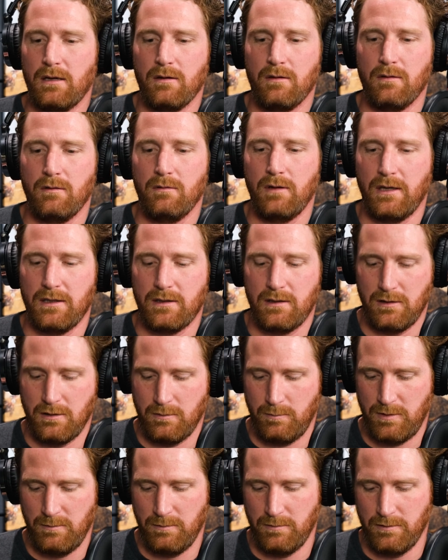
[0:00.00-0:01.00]
like to
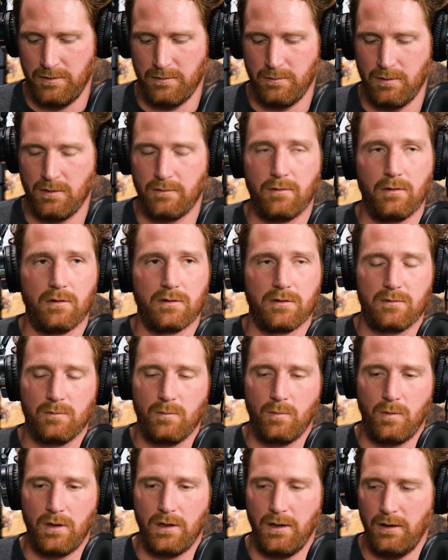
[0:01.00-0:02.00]
tell people is, well, of course,
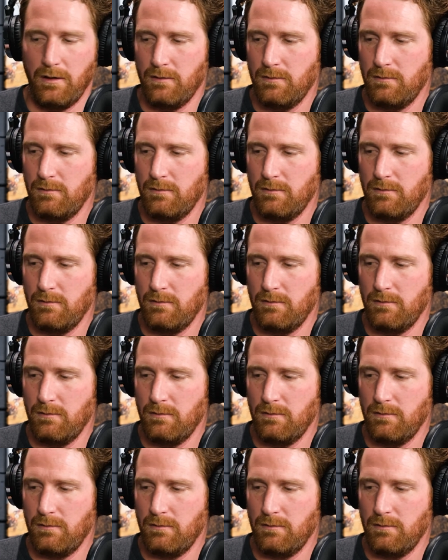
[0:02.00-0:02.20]
back